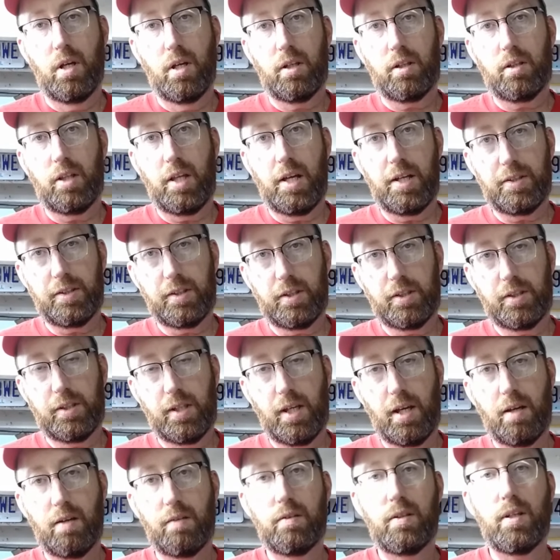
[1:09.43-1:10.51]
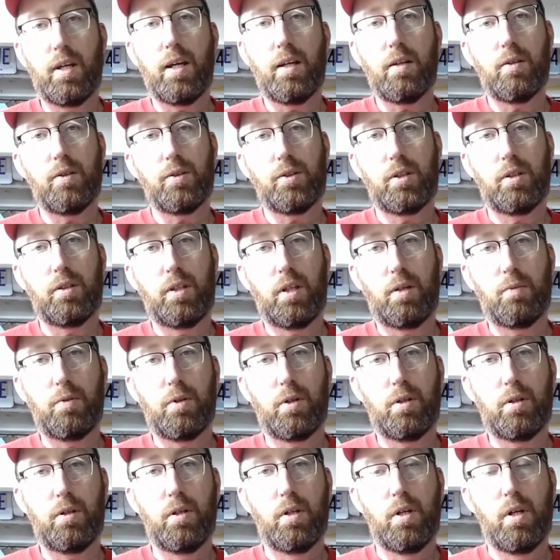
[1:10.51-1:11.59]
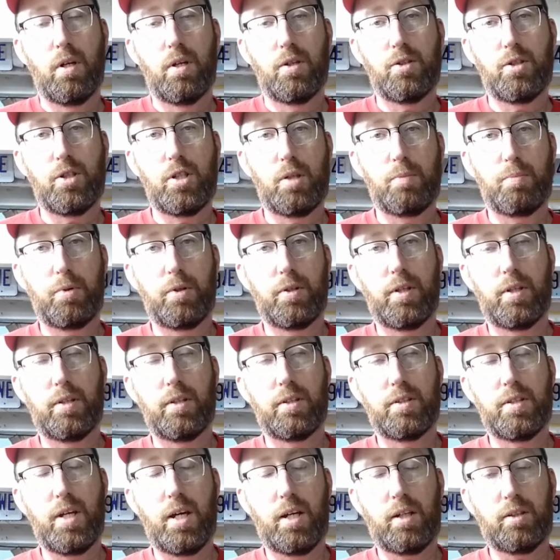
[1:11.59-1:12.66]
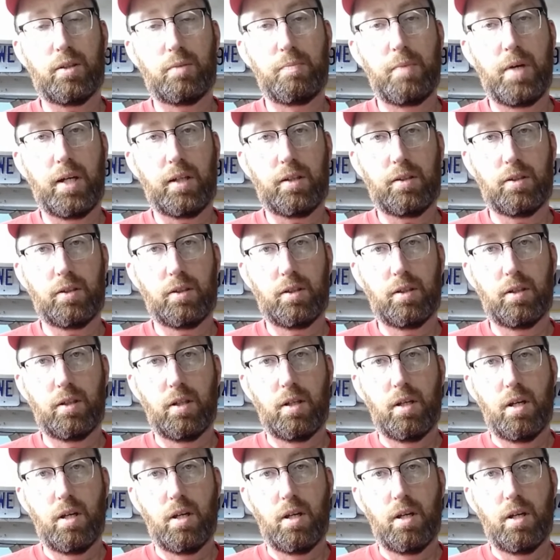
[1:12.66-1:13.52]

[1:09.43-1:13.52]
classic sound, and also they were cheaper than the Tex-Mex.